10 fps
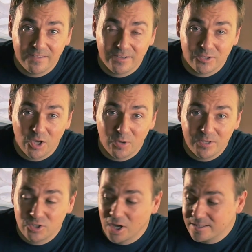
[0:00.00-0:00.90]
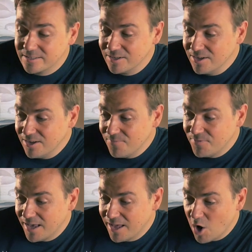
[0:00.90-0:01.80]
There's gonna be shots
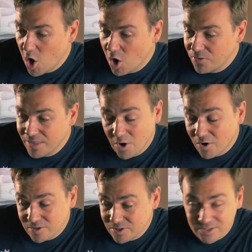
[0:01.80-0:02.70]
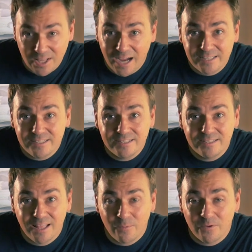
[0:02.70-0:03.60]
that are just nice,
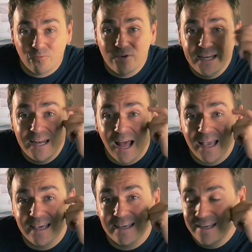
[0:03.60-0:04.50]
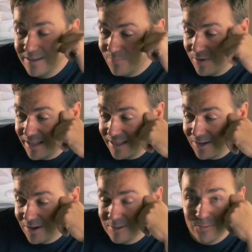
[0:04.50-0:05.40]
that we really like, but that the
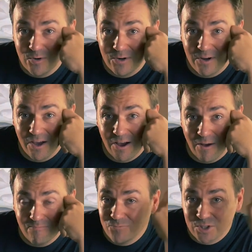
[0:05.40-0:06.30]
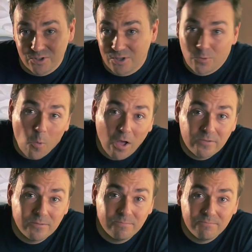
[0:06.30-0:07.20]
customer just doesn't
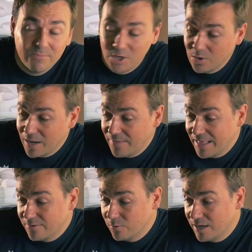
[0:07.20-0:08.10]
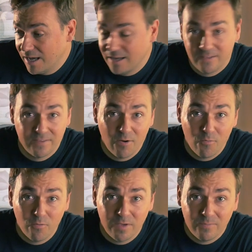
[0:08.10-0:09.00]
want, you know, and that's okay. It's their
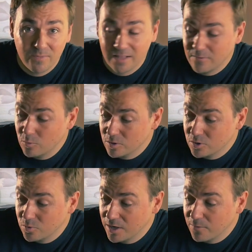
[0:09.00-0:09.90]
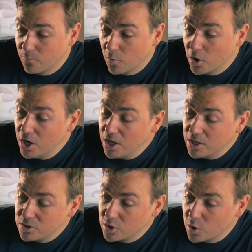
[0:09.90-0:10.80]
movie. That's who we're shooting it for.
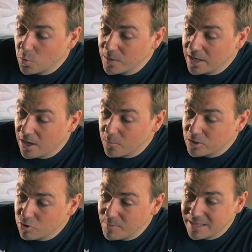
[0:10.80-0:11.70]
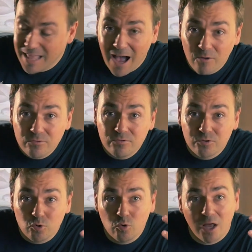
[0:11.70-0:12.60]
So we trim it
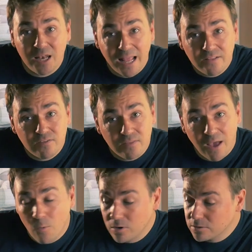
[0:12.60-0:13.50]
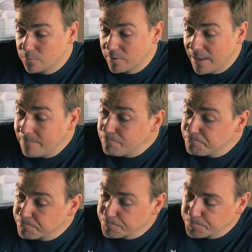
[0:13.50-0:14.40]
down to a length that works for
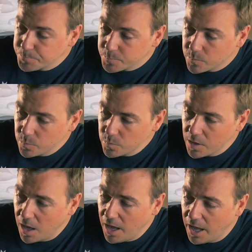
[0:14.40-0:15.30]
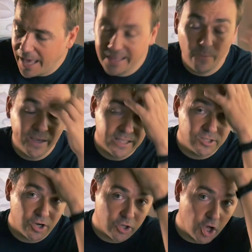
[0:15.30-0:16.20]
them. And then we can
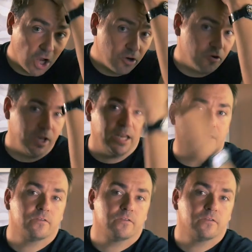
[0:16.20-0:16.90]
start color grading.